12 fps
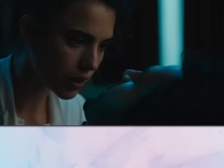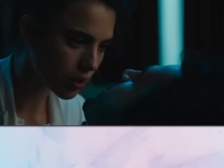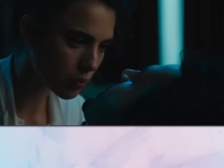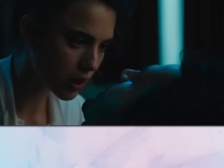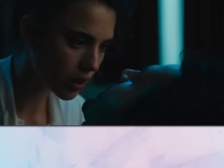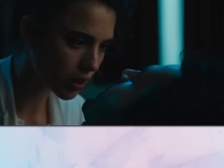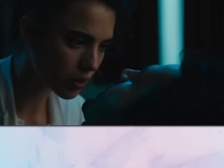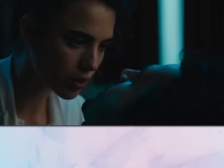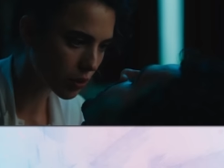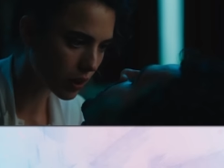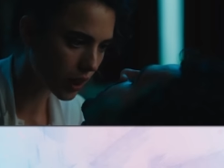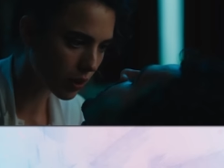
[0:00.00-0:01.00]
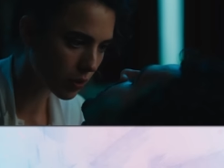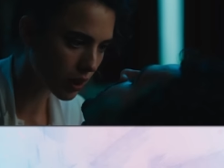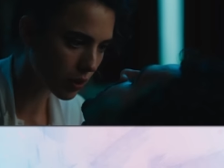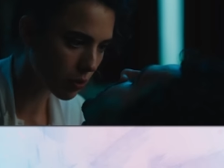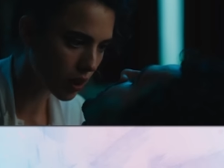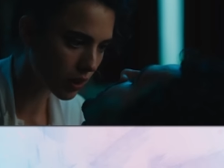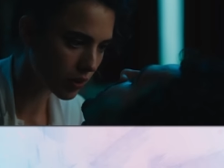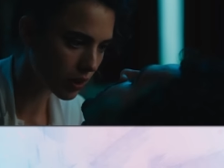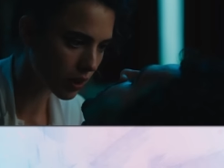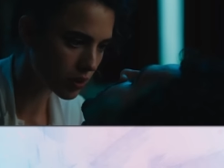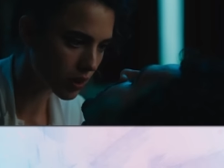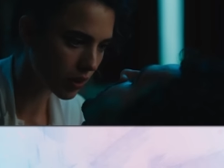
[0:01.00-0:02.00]
say to me that you don't care what I want and
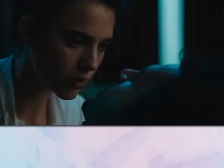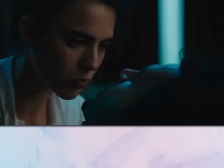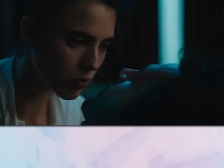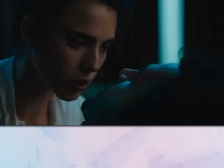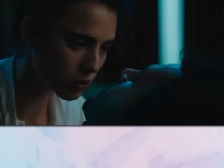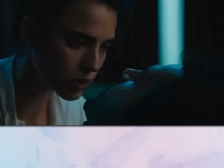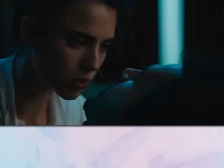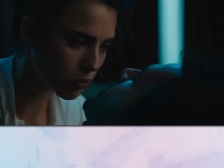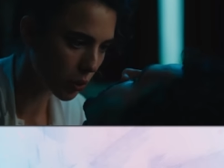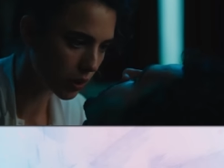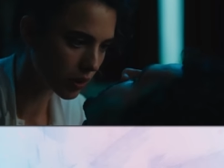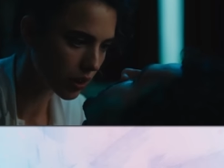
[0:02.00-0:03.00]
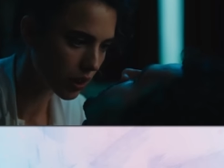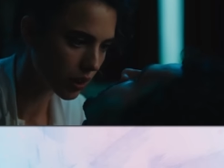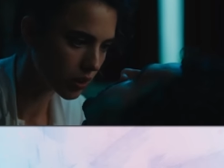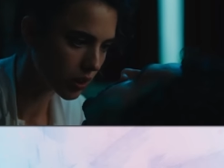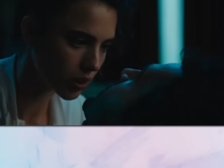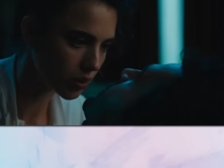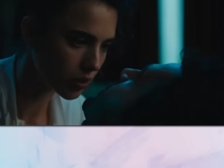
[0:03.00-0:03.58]
that it's not the most important thing to